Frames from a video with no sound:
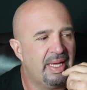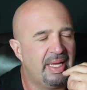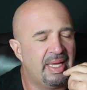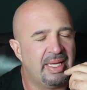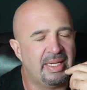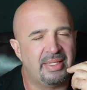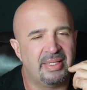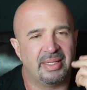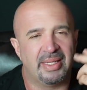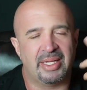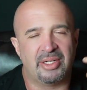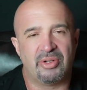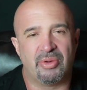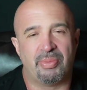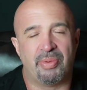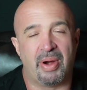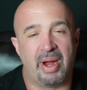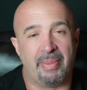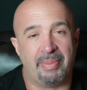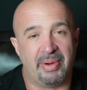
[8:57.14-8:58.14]
Intellectual
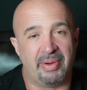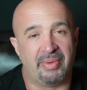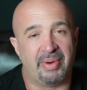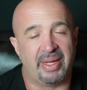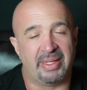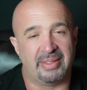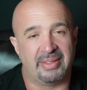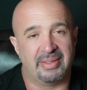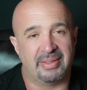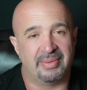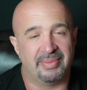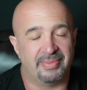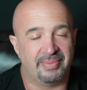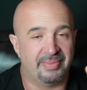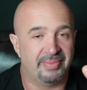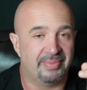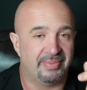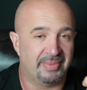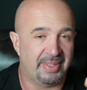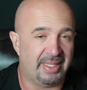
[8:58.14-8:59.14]
property rights.
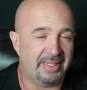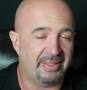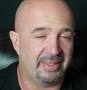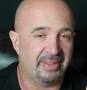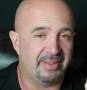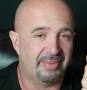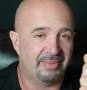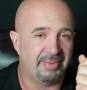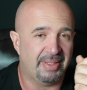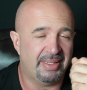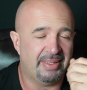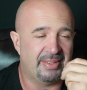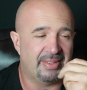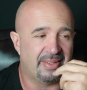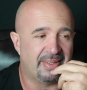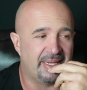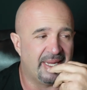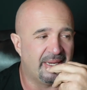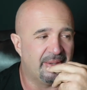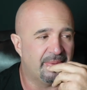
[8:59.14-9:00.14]
That's that's
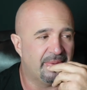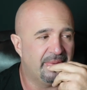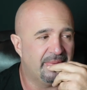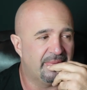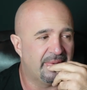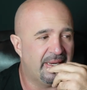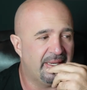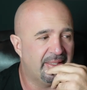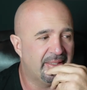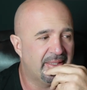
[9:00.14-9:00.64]
sustainable, right?